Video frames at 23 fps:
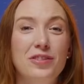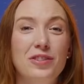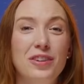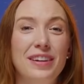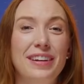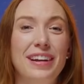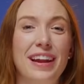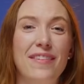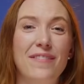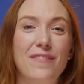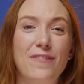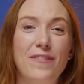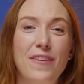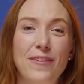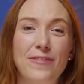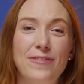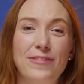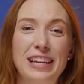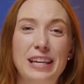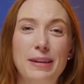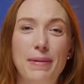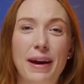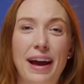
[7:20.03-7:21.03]
Pearl touches
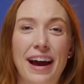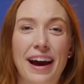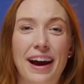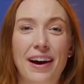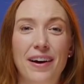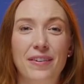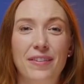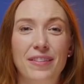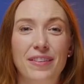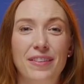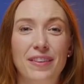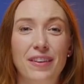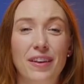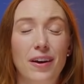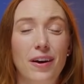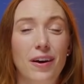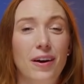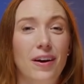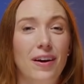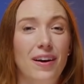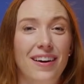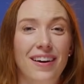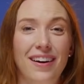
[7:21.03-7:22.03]
on this with something that's
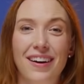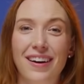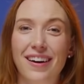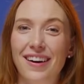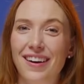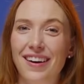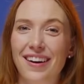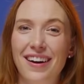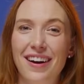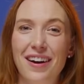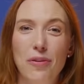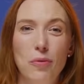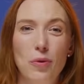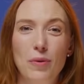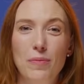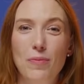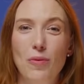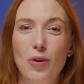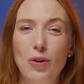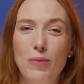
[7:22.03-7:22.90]
super controversial,